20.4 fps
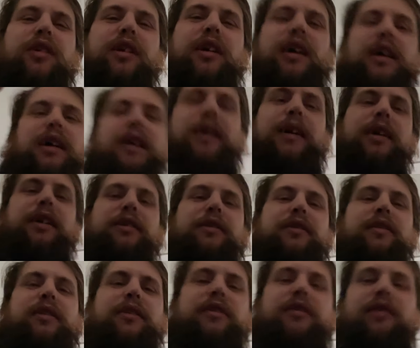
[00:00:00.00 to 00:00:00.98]
uh,
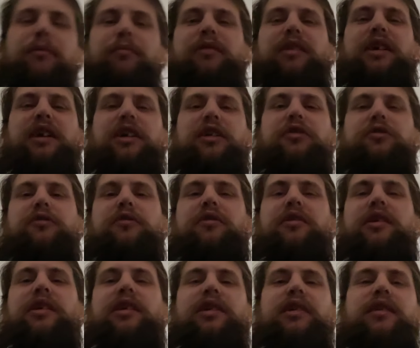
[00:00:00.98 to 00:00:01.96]
something
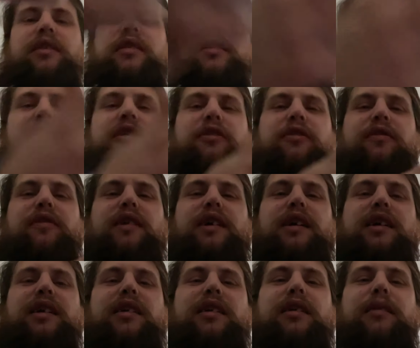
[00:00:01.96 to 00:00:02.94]
interesting that they're
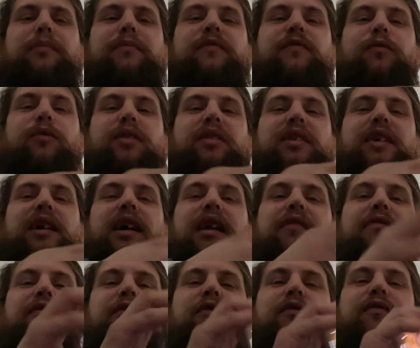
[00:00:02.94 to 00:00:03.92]
not coming with the
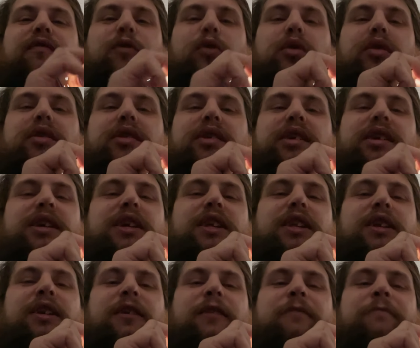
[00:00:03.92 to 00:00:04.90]
iPhone
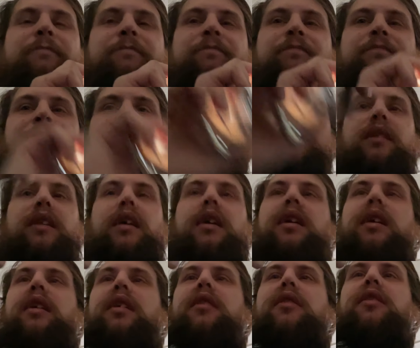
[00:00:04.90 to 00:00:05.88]
14.
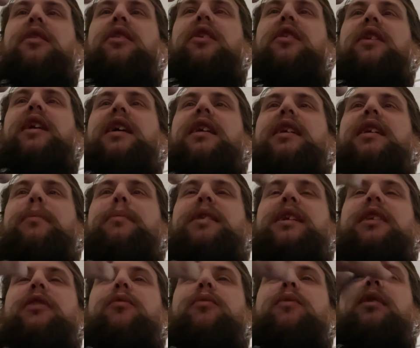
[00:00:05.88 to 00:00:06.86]
They're not coming
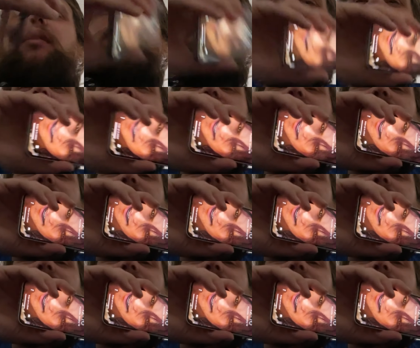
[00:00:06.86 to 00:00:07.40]
out with a mini